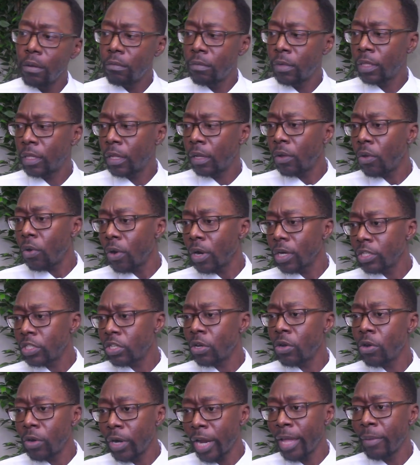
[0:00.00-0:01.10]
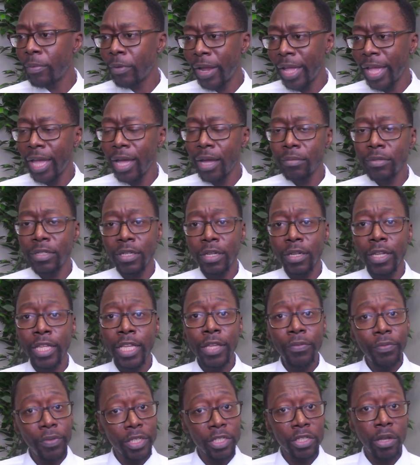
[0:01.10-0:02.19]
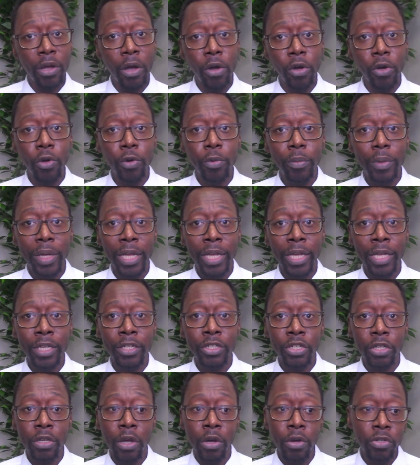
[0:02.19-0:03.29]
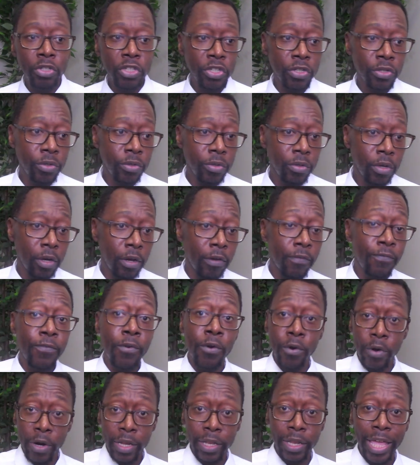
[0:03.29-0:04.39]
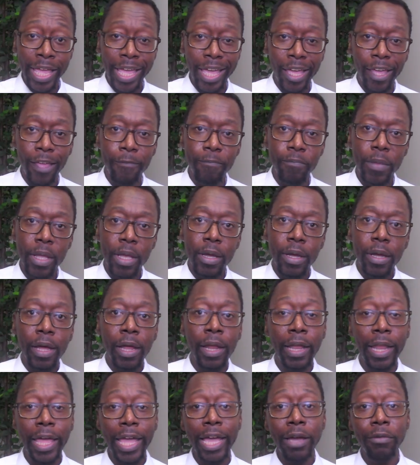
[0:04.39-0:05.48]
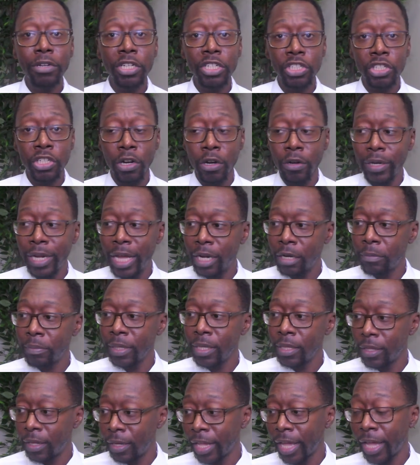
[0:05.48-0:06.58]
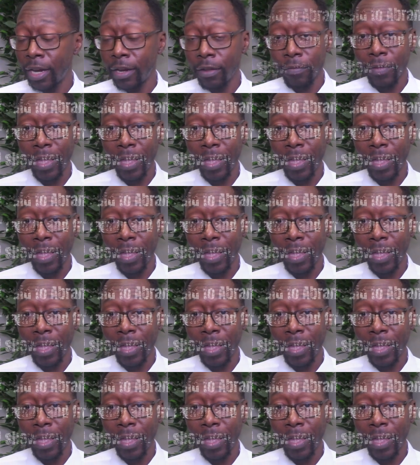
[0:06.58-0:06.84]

When the Lord told Abraham to leave his home and to go to a foreign land, a land which turned out to be the land